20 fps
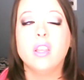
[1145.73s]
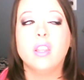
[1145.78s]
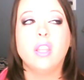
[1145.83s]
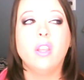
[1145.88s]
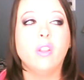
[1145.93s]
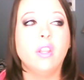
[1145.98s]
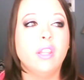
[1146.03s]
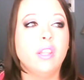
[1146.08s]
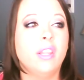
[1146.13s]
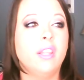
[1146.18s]

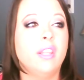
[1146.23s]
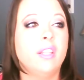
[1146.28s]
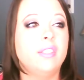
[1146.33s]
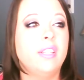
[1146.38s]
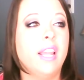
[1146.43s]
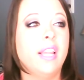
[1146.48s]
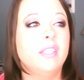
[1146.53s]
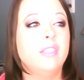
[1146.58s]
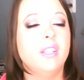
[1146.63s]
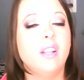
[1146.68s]
The only thing that
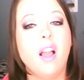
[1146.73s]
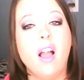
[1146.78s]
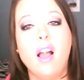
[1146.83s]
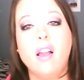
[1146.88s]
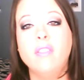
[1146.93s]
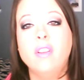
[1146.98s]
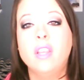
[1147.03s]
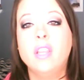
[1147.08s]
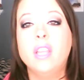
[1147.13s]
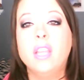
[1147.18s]
takes it
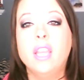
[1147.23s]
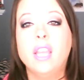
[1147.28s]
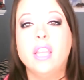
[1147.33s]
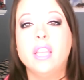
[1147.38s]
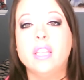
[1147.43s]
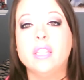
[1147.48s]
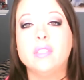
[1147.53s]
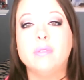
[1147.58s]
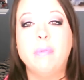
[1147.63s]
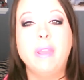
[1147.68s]
off
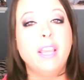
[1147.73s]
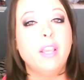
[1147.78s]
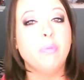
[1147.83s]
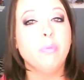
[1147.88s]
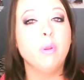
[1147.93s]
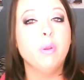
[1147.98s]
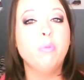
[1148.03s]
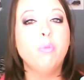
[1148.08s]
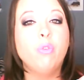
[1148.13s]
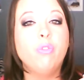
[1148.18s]
is
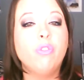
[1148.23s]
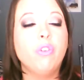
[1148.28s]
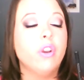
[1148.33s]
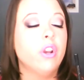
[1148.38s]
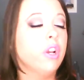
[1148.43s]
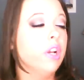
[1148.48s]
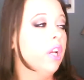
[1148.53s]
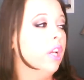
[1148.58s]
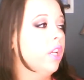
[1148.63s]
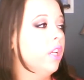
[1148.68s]
makeup
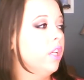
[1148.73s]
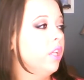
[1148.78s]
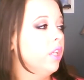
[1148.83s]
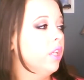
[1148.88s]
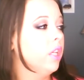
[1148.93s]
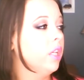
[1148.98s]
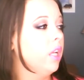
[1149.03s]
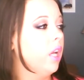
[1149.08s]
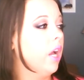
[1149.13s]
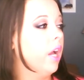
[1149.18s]
remover,
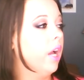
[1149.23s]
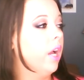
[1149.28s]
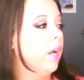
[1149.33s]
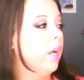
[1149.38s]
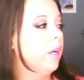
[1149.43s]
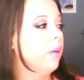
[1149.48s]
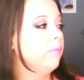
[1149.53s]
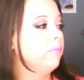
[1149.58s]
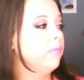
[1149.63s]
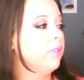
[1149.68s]

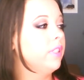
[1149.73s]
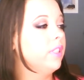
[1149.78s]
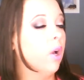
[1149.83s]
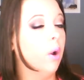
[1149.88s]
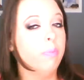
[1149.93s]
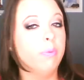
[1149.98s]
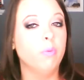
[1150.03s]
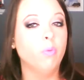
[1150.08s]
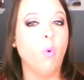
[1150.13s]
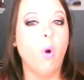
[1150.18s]

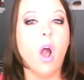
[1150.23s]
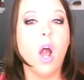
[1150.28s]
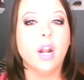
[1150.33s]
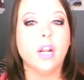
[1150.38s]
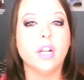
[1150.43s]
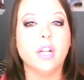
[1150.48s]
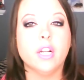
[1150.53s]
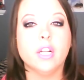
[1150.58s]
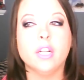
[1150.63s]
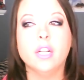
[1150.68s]
soap and
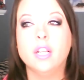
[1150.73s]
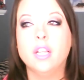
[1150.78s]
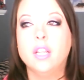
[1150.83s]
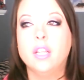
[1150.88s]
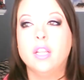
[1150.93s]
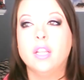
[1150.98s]
water,